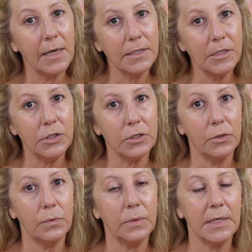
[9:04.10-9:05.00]
like to
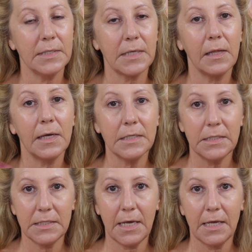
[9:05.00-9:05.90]
do is I like to
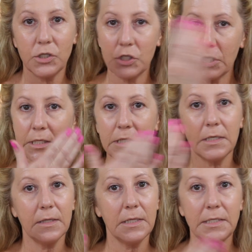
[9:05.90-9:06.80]
set
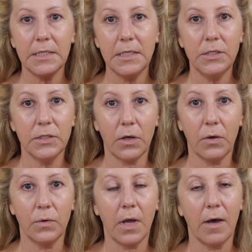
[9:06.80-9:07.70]
just the
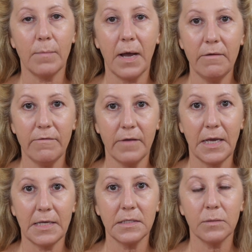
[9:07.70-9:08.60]
T-zone of my
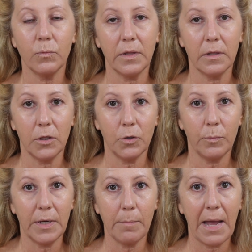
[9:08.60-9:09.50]
face with a little
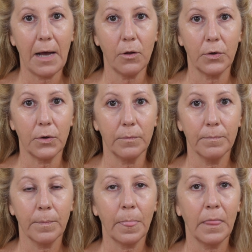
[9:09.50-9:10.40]
bit of powder.
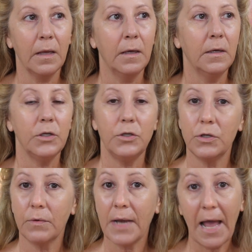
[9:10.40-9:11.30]
You
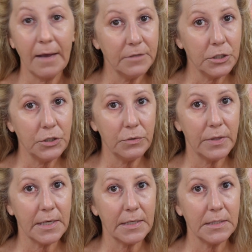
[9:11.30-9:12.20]
don't have to do
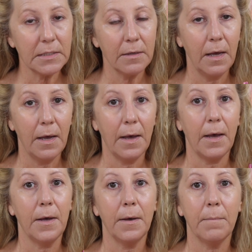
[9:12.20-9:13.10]
this,
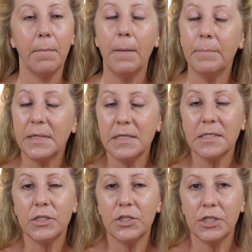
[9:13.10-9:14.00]
but
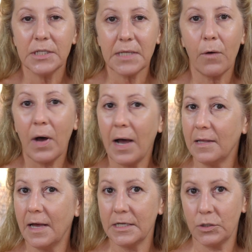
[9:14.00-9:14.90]
this is just how I
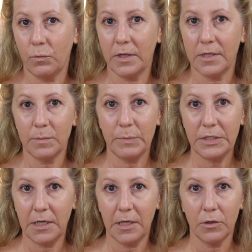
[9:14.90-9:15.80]
like to wear this
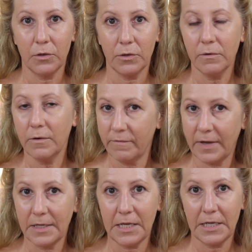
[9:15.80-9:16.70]
particular
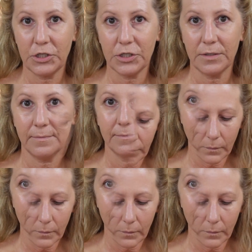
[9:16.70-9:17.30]
foundation.